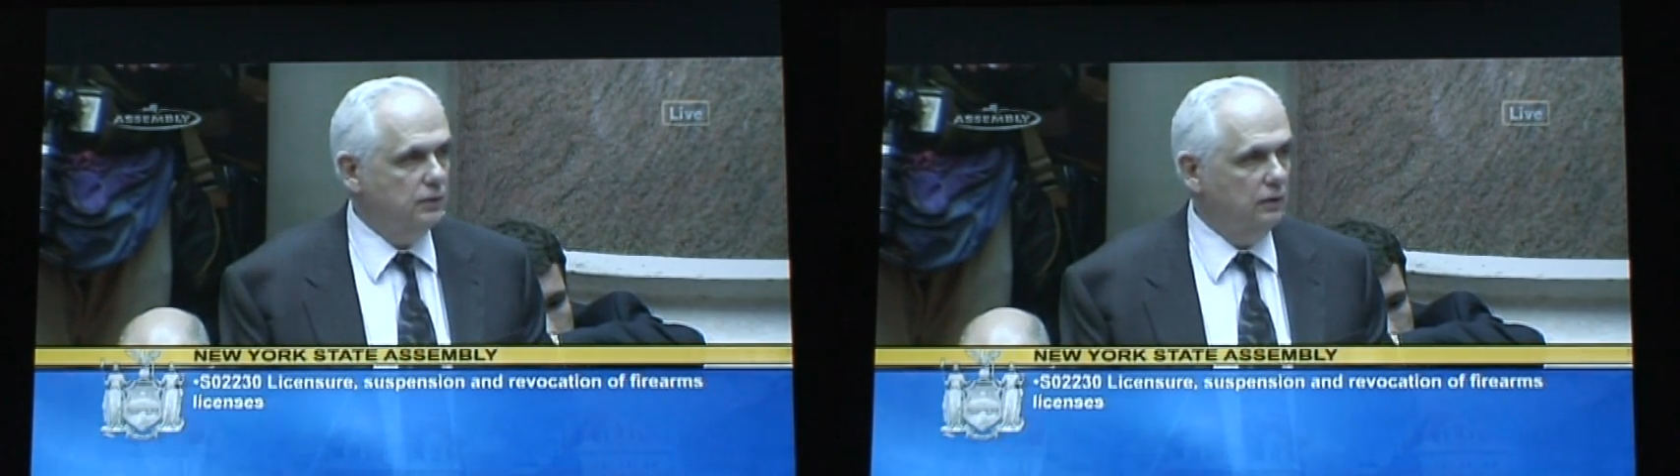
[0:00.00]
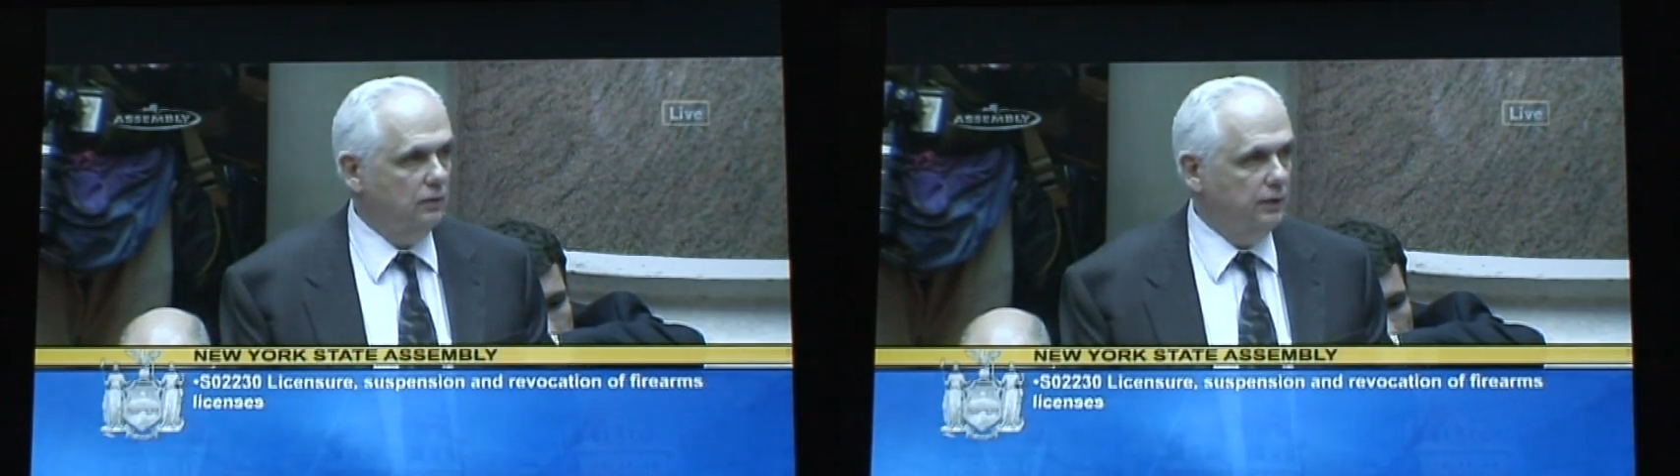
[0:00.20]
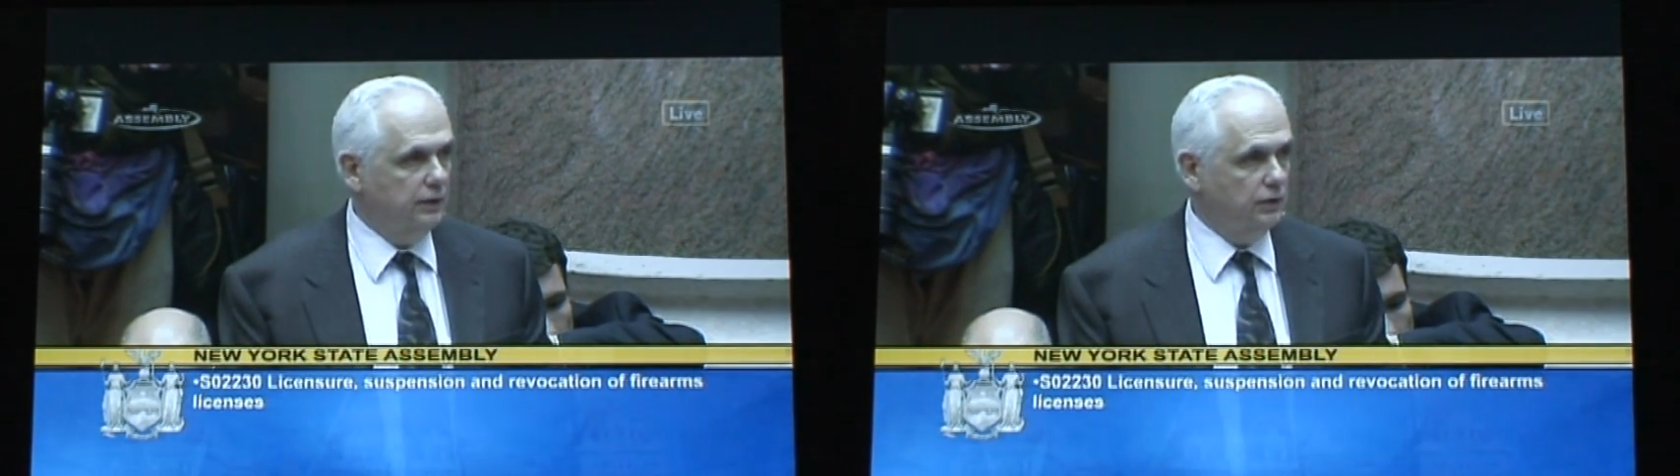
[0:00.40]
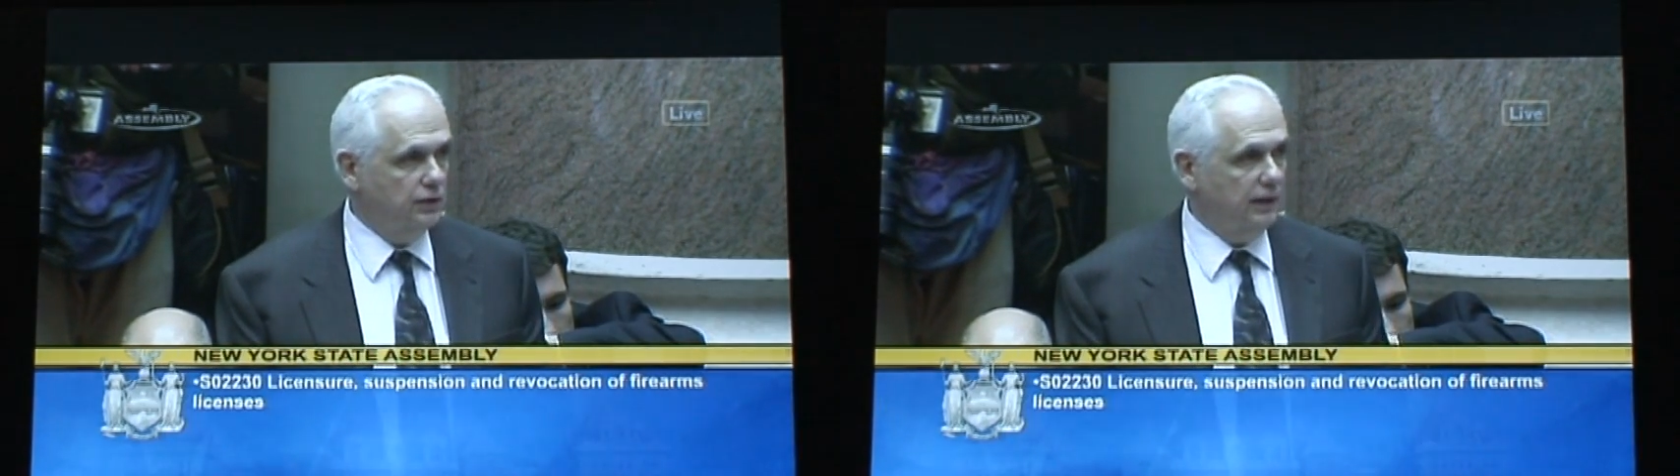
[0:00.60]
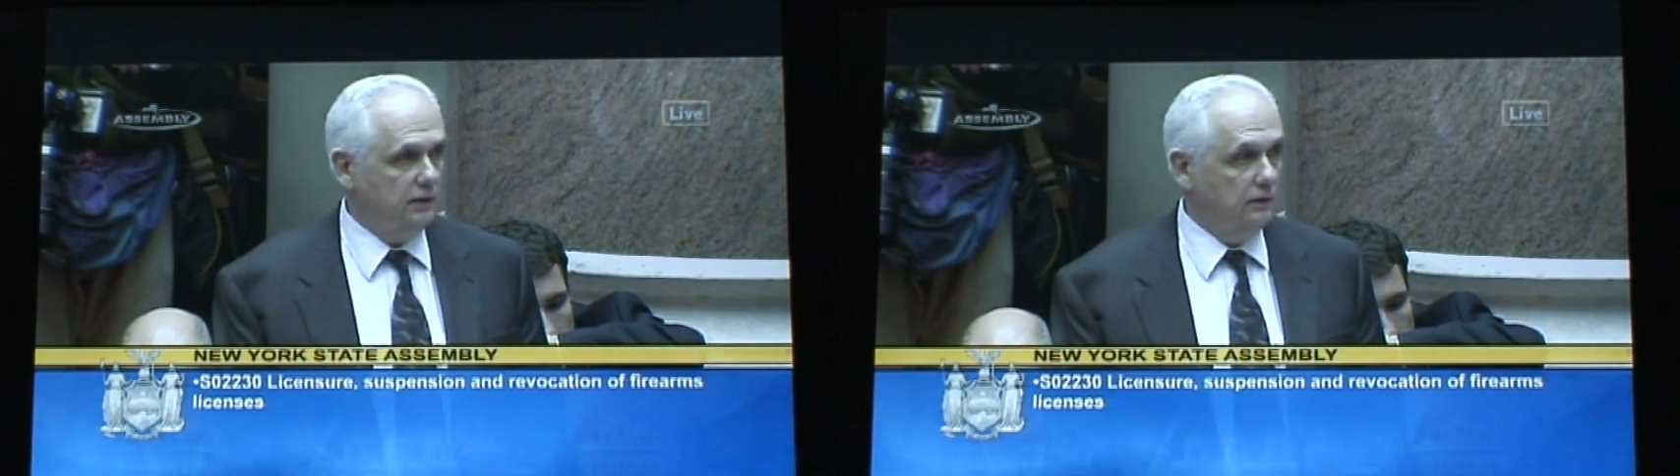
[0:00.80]
so that we can
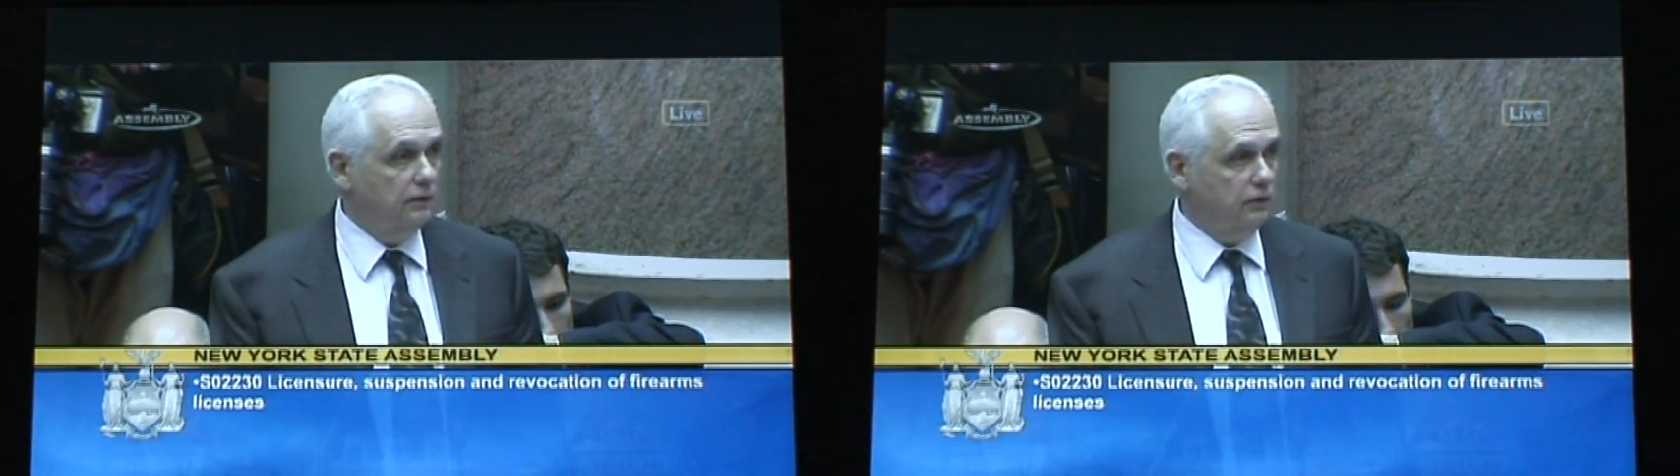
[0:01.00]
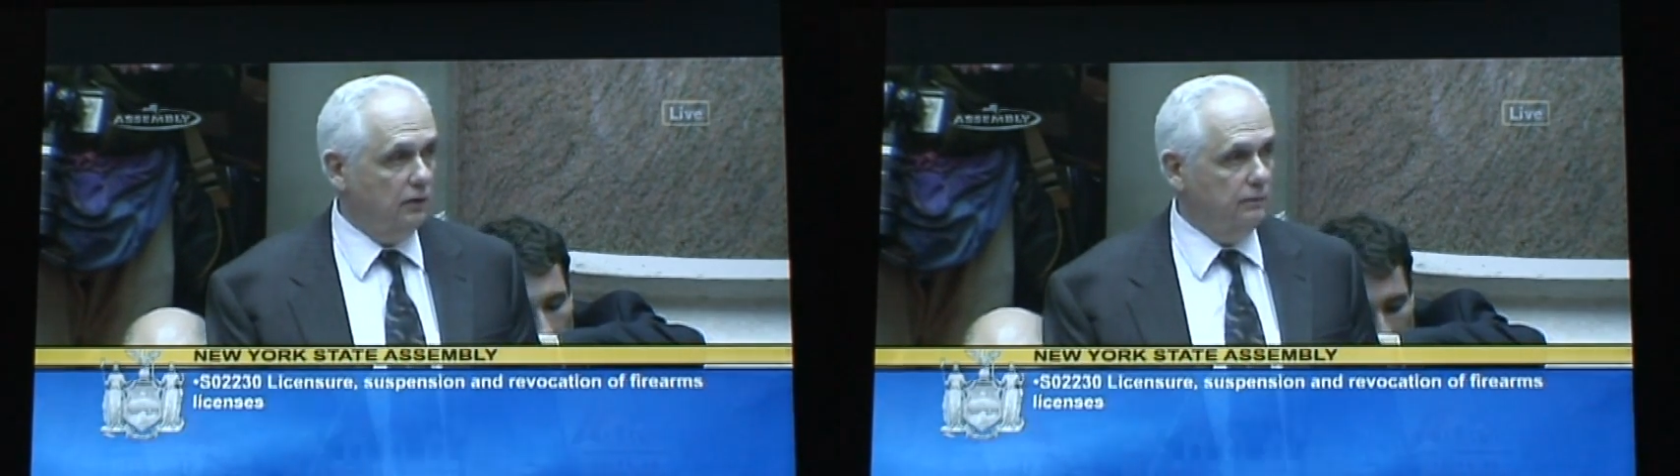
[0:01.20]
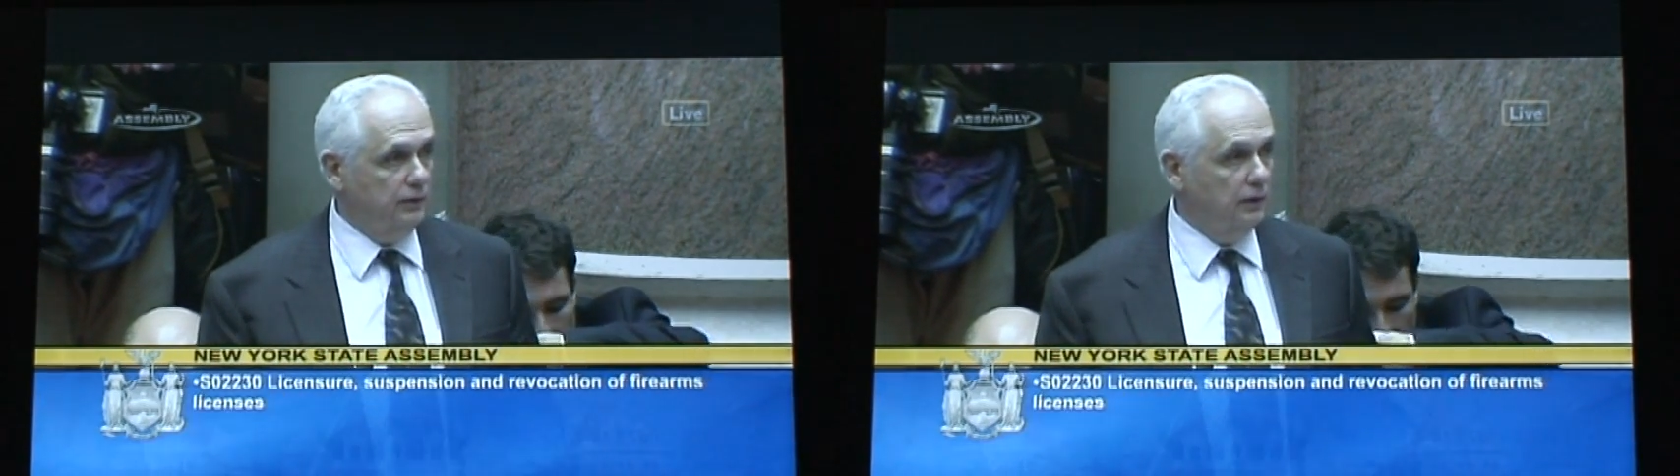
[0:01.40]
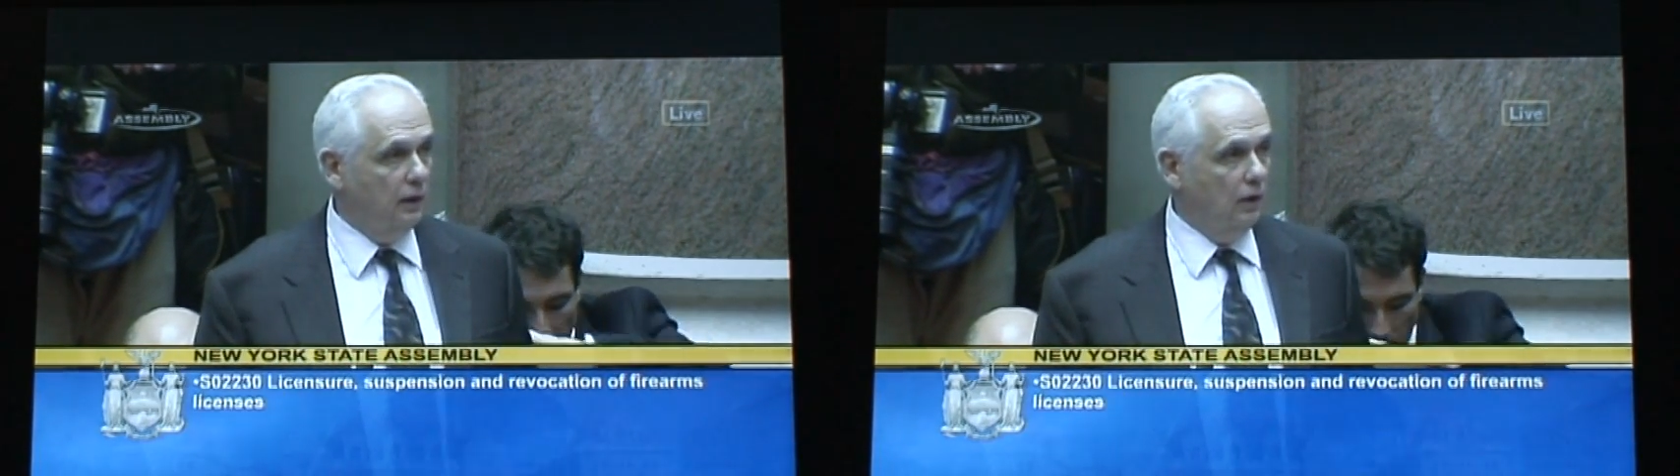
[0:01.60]
check to determine